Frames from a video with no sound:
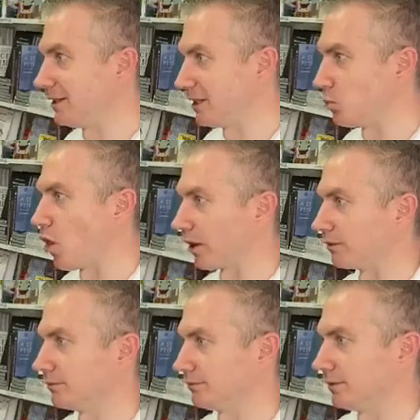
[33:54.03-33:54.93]
need water.
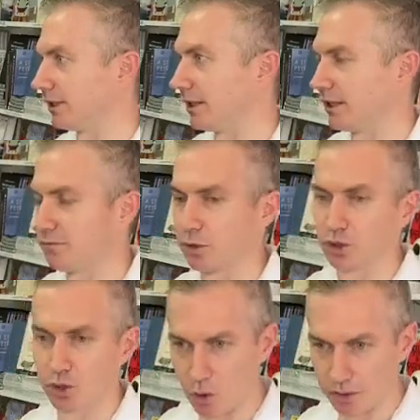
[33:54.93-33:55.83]
Uh, if you're a
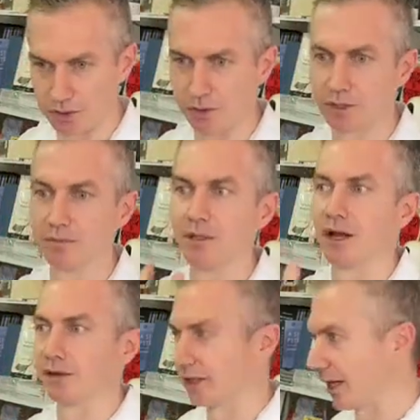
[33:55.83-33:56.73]
tortoise, you can be
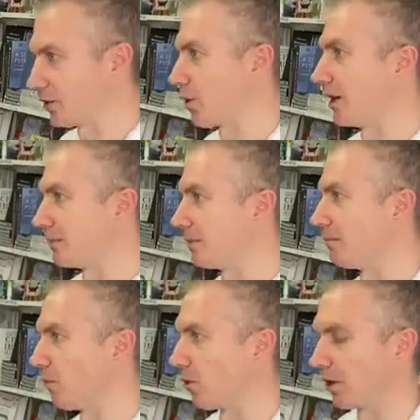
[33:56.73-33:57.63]
on land quite a bit
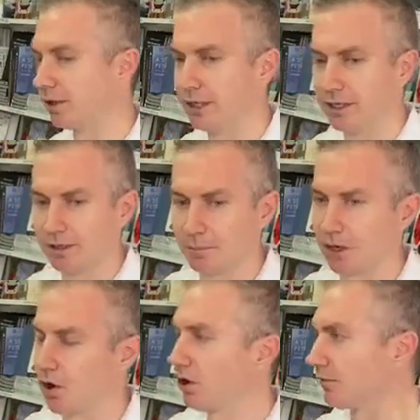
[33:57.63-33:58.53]
more.
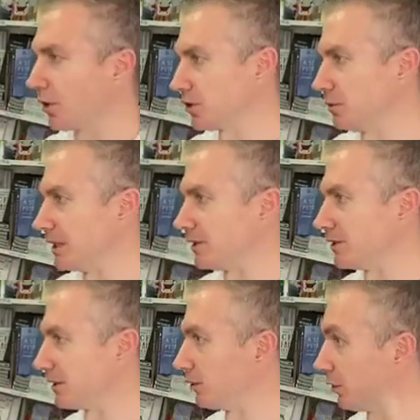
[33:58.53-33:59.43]
But all of our
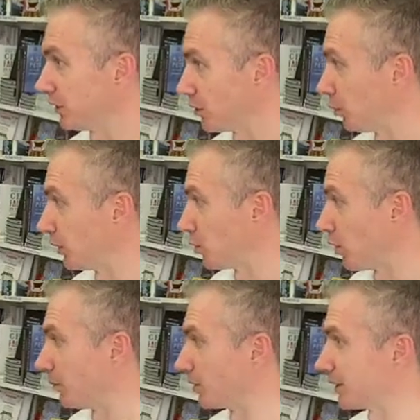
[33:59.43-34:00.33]
species, including the golden
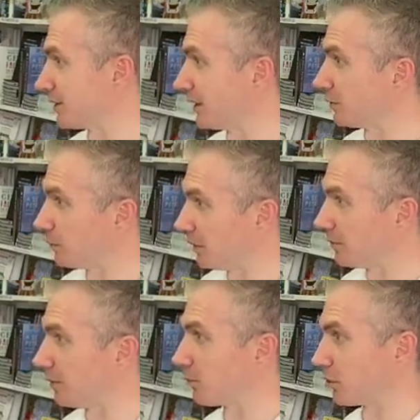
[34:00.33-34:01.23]
coin, which I said could be a
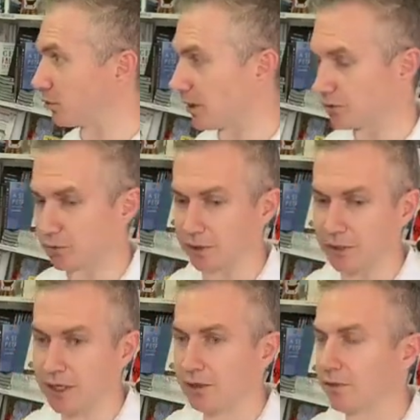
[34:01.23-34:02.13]
bit more terrestrial,
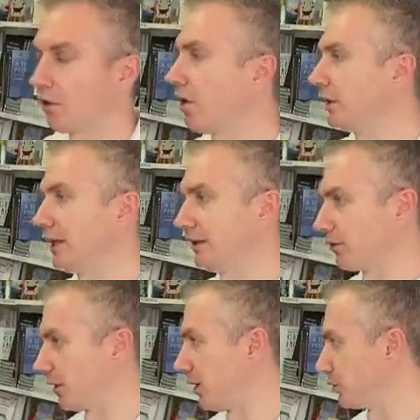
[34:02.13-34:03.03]
they're all in and
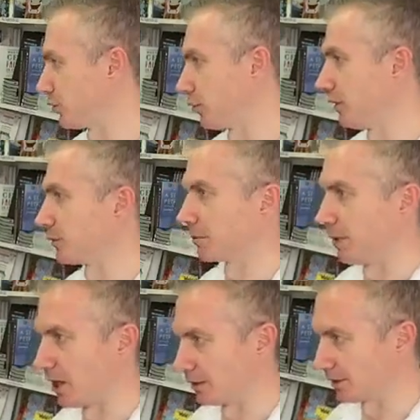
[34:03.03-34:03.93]
around streams or
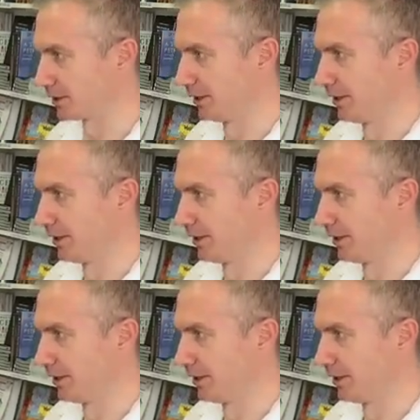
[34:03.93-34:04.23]
ponds.